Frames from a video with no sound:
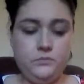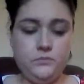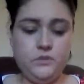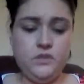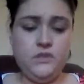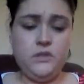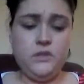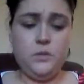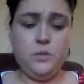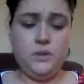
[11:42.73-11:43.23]

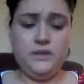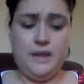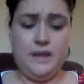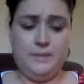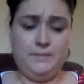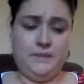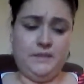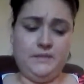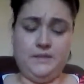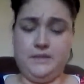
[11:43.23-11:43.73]
So what
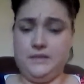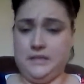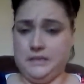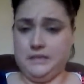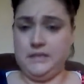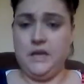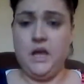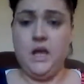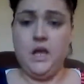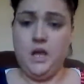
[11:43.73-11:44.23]
that means is
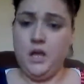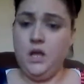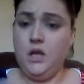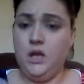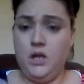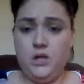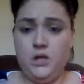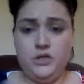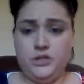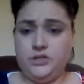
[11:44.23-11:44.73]
it's
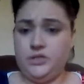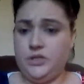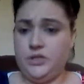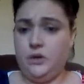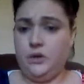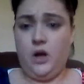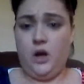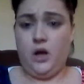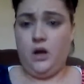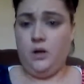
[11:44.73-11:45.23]

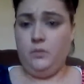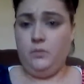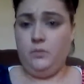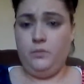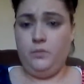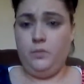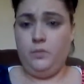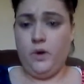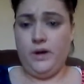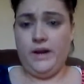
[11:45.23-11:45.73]
just
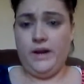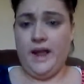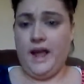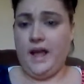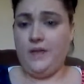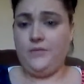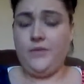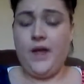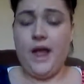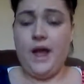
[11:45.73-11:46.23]

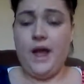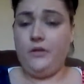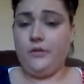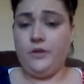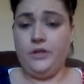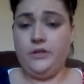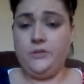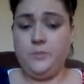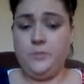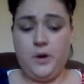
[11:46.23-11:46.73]
1.5
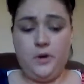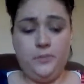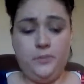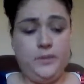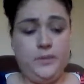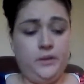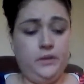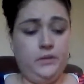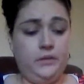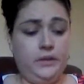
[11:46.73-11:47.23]
calories per
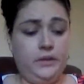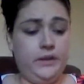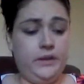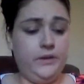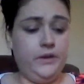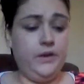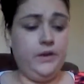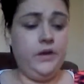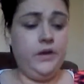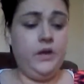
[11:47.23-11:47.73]

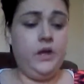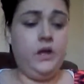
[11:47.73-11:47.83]
milliliter.